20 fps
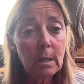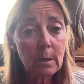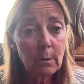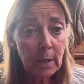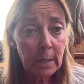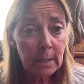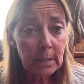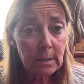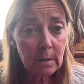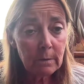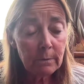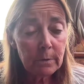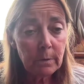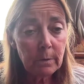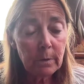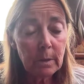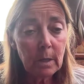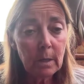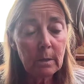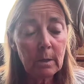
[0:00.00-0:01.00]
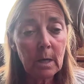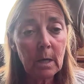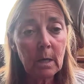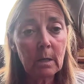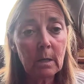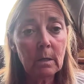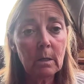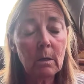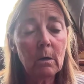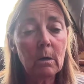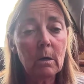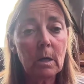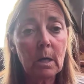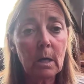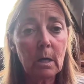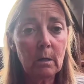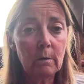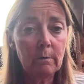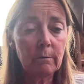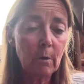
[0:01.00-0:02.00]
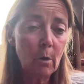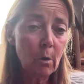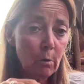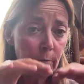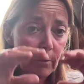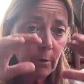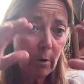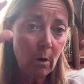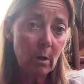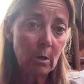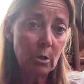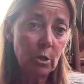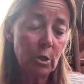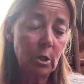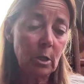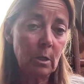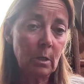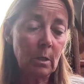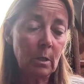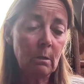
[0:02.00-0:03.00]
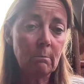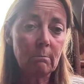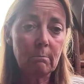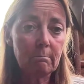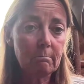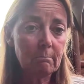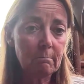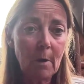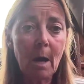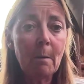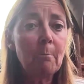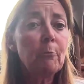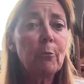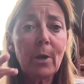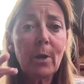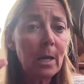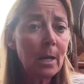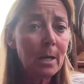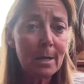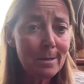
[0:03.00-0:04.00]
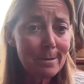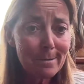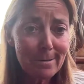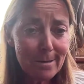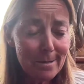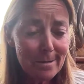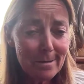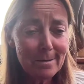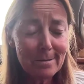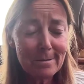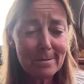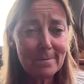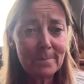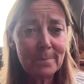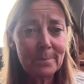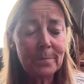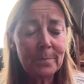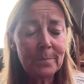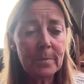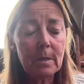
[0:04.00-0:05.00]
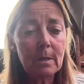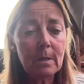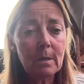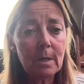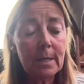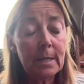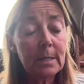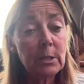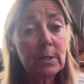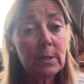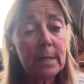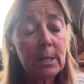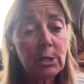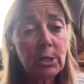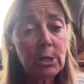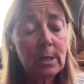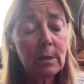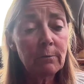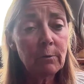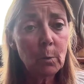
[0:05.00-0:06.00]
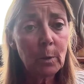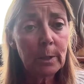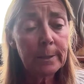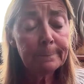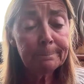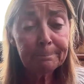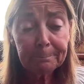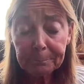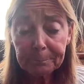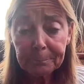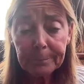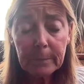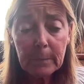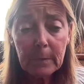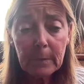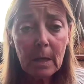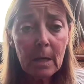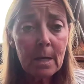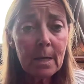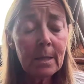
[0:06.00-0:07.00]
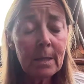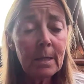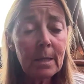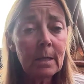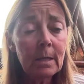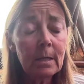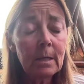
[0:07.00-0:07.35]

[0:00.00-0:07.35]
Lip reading: Directives, on the other hand, are kind of overarching umbrella legislation, if you will, and